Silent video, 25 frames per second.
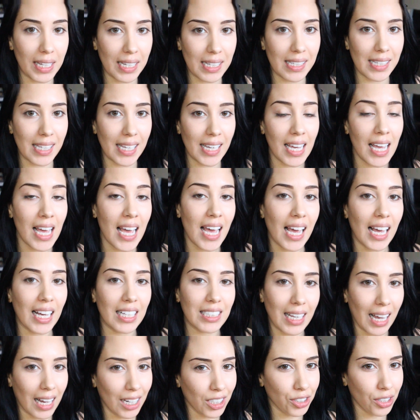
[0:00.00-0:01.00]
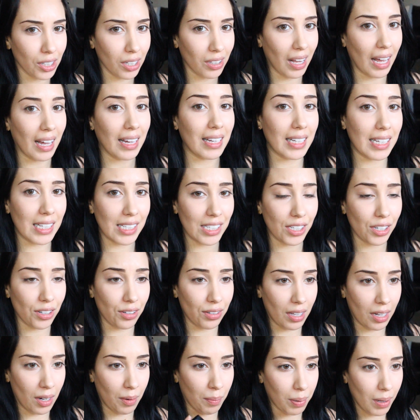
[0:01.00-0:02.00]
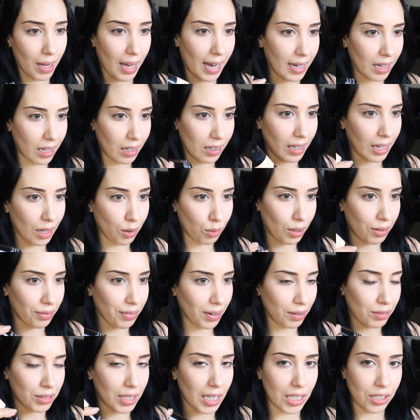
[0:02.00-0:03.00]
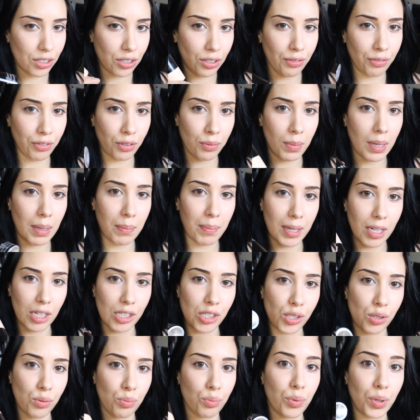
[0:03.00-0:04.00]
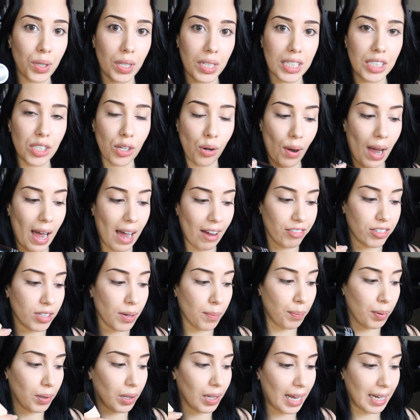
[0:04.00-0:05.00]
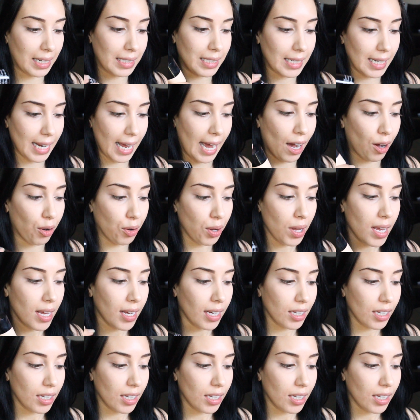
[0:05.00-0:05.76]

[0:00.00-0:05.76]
easy. It's actually a lot easier than applying a liquid foundation for me because you really don't have to blend it out.